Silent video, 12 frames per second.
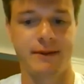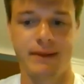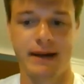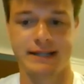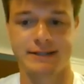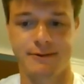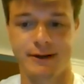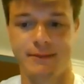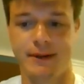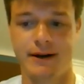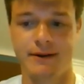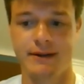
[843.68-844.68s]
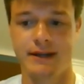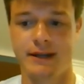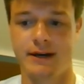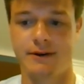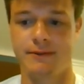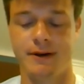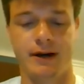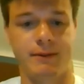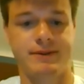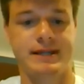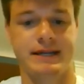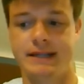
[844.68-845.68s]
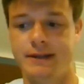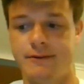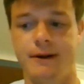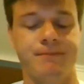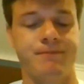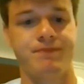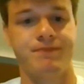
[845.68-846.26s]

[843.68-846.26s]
back to worry about, protecting the rim.